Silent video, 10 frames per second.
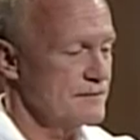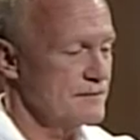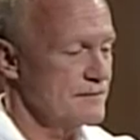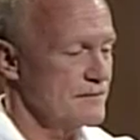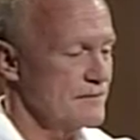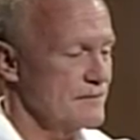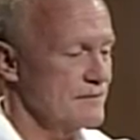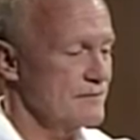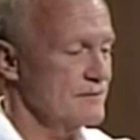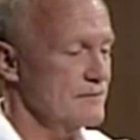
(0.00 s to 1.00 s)

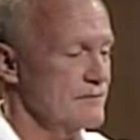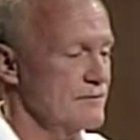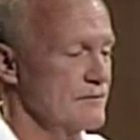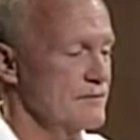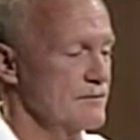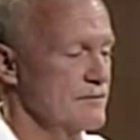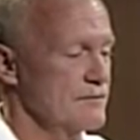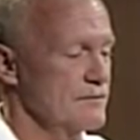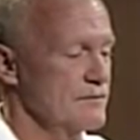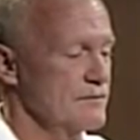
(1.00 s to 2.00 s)

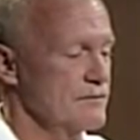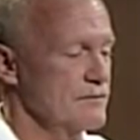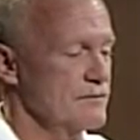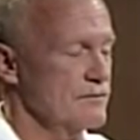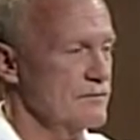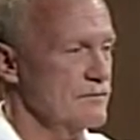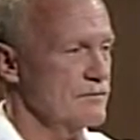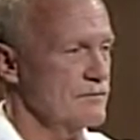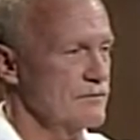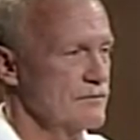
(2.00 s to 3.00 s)

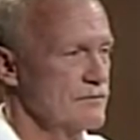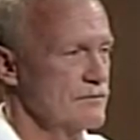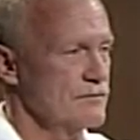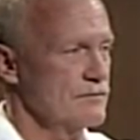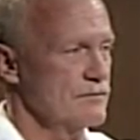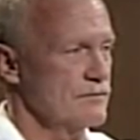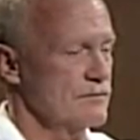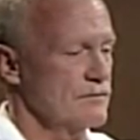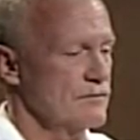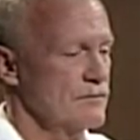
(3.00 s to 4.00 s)
(silent)